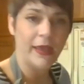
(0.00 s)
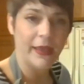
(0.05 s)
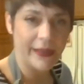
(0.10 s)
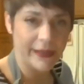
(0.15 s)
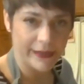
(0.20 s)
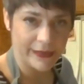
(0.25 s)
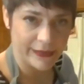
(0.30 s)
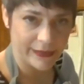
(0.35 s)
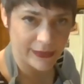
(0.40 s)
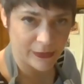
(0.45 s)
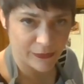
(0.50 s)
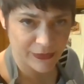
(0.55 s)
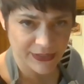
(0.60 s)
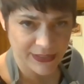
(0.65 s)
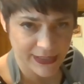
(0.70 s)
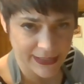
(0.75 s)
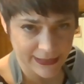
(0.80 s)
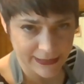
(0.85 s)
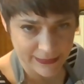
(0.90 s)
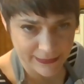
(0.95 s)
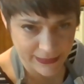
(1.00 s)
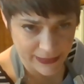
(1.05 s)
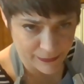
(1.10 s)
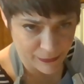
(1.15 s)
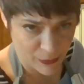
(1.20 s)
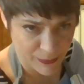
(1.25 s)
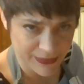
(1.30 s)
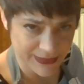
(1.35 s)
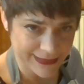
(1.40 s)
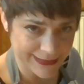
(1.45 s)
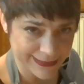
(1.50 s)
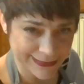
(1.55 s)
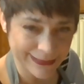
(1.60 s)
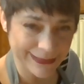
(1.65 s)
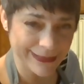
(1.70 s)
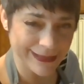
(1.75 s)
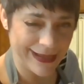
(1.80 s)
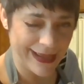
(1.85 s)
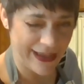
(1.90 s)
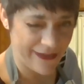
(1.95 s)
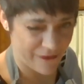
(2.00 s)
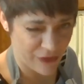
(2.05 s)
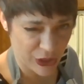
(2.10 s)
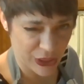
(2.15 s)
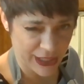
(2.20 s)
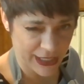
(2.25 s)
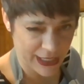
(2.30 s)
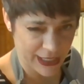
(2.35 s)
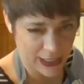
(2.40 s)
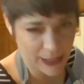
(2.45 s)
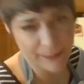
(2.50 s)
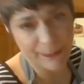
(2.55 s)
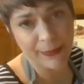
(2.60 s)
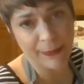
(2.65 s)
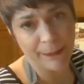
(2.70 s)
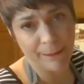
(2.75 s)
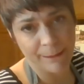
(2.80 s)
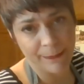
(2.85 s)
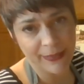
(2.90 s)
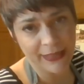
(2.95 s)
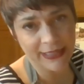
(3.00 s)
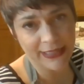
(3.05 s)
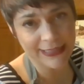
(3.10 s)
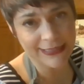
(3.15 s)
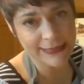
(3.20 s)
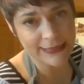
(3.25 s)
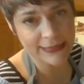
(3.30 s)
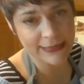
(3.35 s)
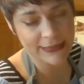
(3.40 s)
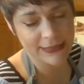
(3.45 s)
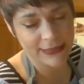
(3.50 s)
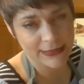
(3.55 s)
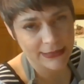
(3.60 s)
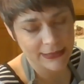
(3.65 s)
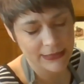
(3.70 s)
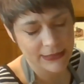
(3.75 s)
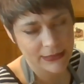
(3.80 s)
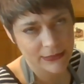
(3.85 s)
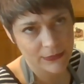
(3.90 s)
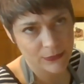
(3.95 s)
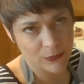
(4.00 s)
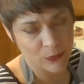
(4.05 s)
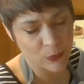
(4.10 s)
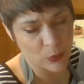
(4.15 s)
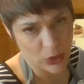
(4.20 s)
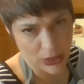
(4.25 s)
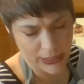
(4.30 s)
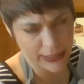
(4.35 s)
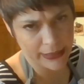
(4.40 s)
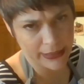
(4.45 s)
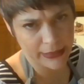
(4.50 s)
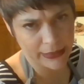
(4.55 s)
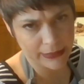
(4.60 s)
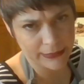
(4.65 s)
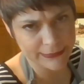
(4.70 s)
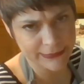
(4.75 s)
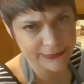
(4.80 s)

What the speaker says: And now we take a moment to clean everything up because raw egg.